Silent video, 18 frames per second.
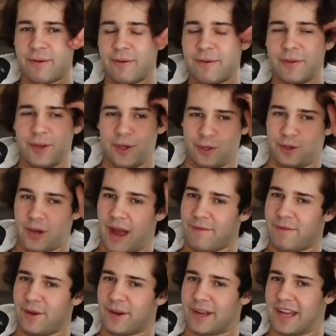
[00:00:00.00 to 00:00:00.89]
You
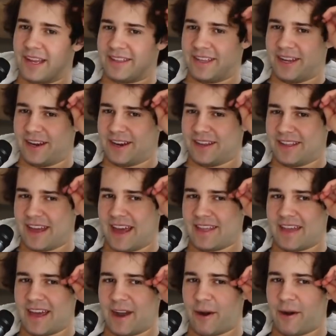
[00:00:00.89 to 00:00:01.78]
drive your kids here, and
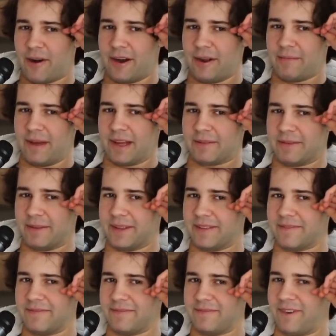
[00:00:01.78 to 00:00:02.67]
that already makes
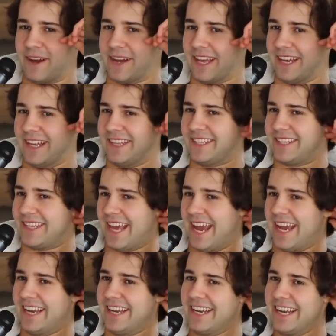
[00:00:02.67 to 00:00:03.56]
me fucking
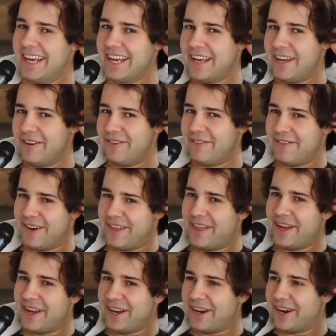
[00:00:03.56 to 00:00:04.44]
insane.
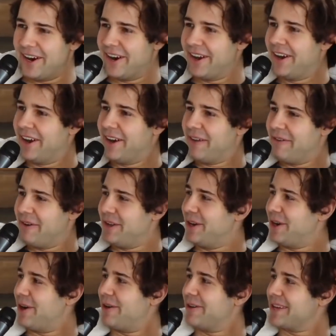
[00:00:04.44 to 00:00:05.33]
When
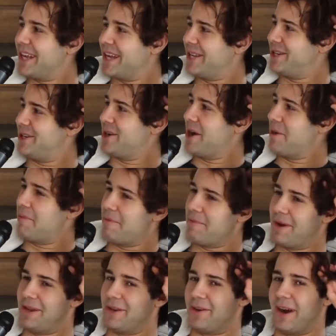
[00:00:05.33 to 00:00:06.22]
your own kids show up
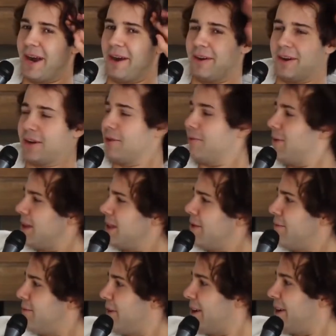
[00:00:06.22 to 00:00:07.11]
at my door, I would go, what
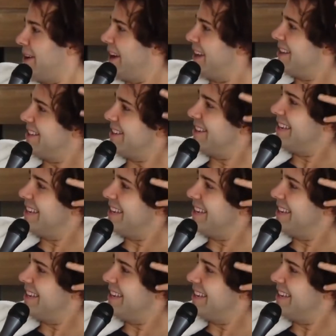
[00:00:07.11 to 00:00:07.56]
the fuck are you guys